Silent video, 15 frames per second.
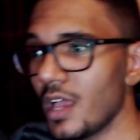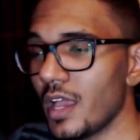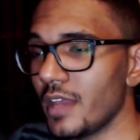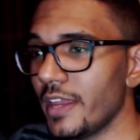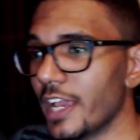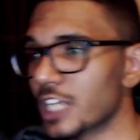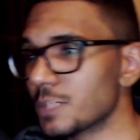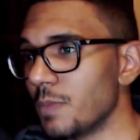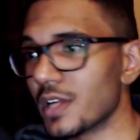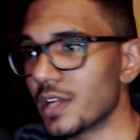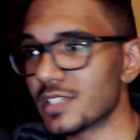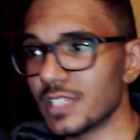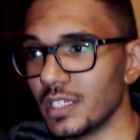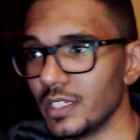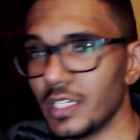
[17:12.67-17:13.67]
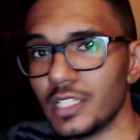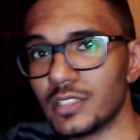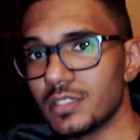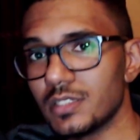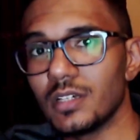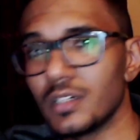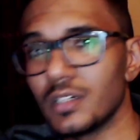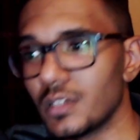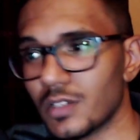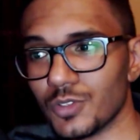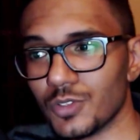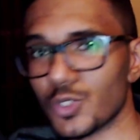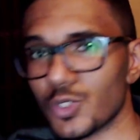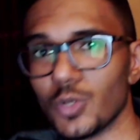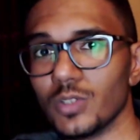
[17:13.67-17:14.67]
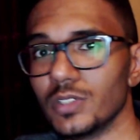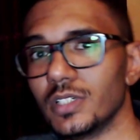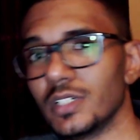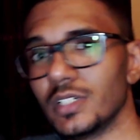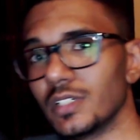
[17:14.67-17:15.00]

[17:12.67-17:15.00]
an Xbox Elite uh, controller.